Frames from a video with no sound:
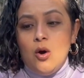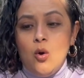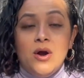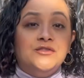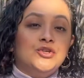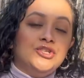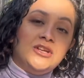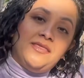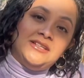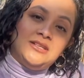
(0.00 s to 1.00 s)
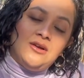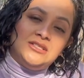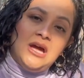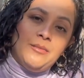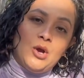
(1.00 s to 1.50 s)
Oh, I should have done this
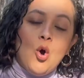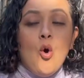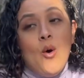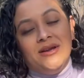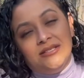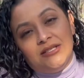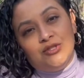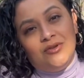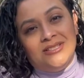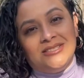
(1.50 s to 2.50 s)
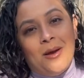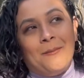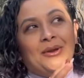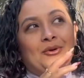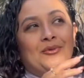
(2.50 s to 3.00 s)
long time ago. Oh, I didn't do this.
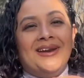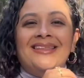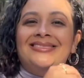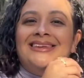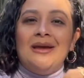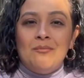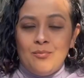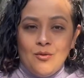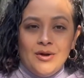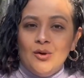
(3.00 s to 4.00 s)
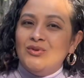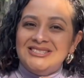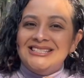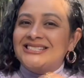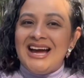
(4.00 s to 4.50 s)
Pero no era tiempo. It
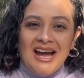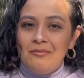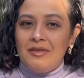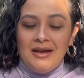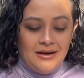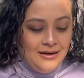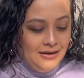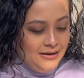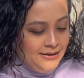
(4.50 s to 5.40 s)
wasn't time then.